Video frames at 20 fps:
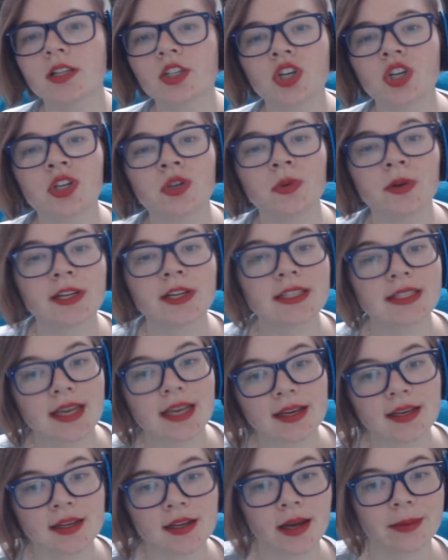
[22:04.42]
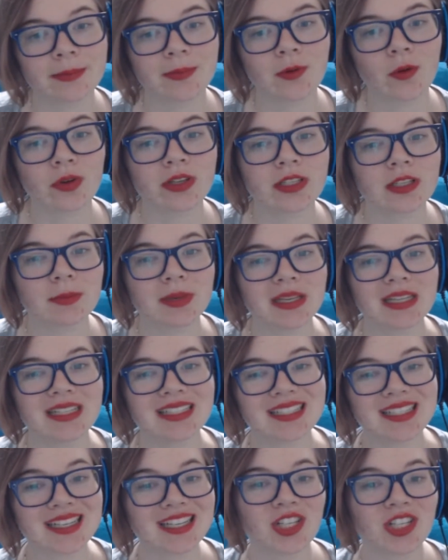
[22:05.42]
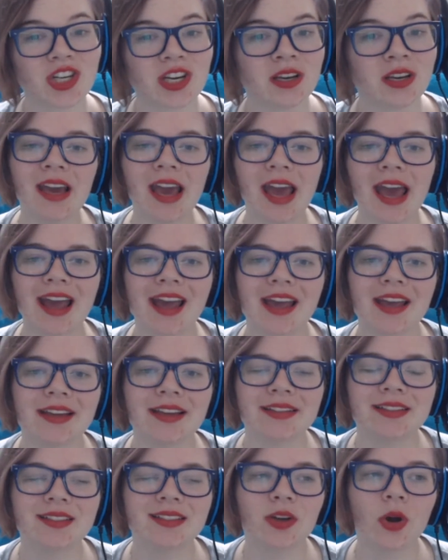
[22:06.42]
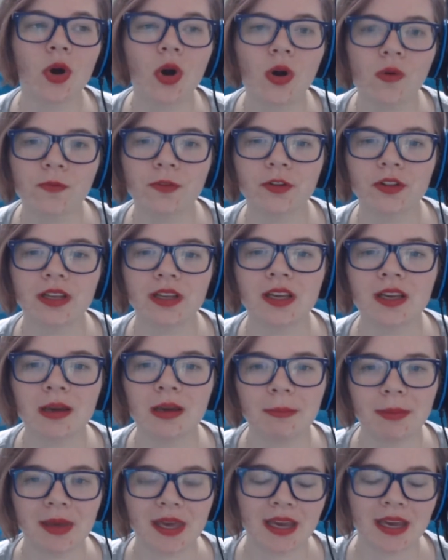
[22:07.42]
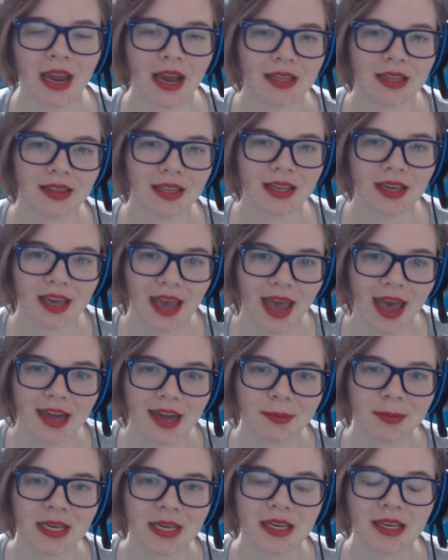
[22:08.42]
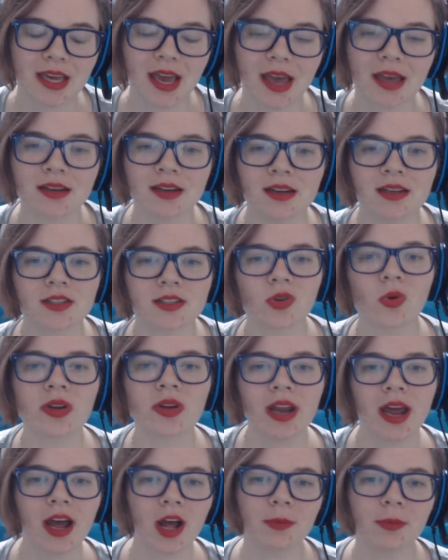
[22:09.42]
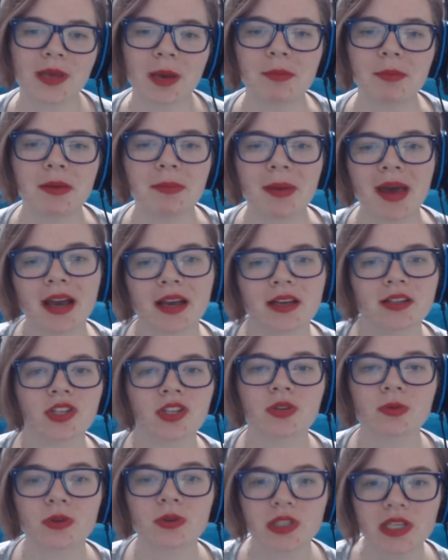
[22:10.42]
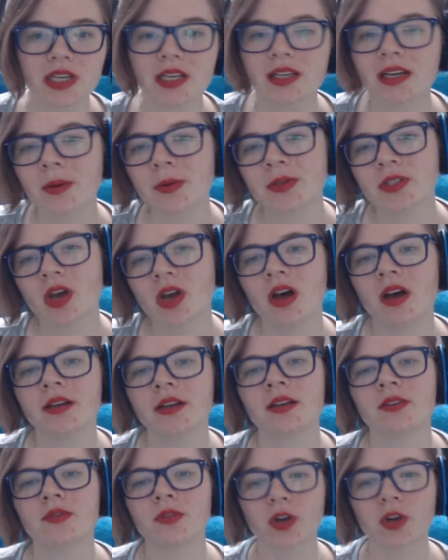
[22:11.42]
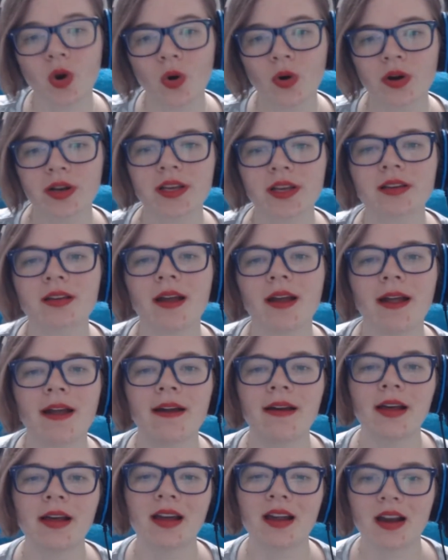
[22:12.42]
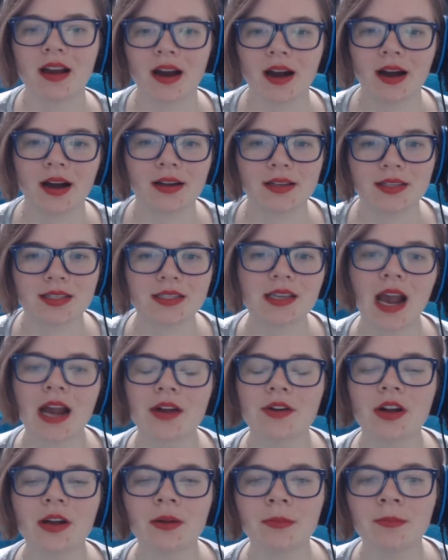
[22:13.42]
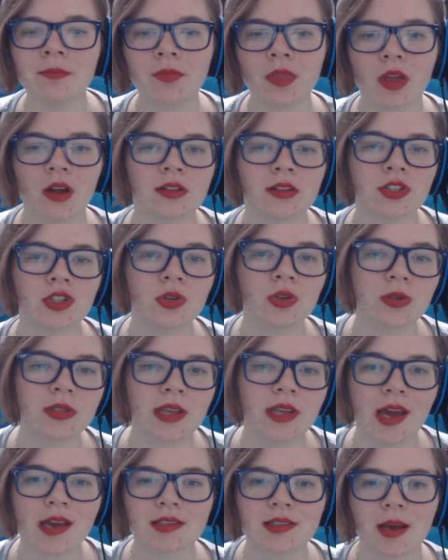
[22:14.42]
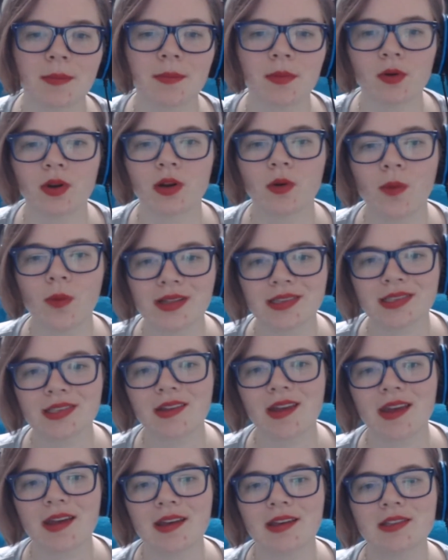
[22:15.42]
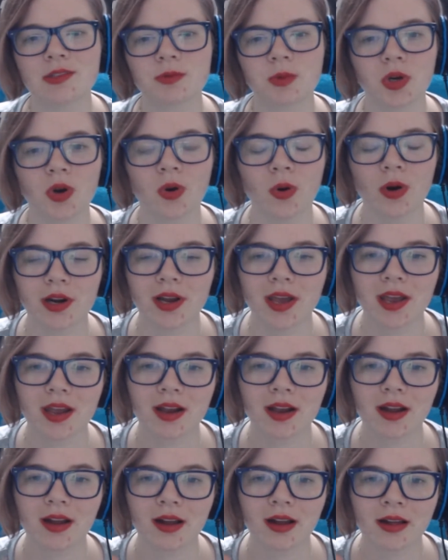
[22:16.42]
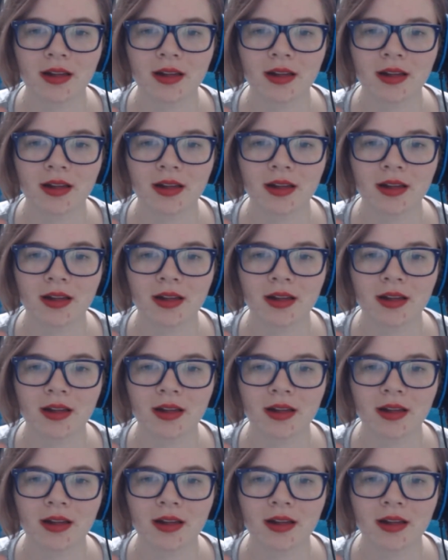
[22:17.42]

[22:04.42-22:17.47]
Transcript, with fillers: January second, I'm going to be teaching, and hopefully being at the academy again is going to help get me back into the routine I was on of recording uh, Skyrim on Tuesdays, uploading Wednesdays, recording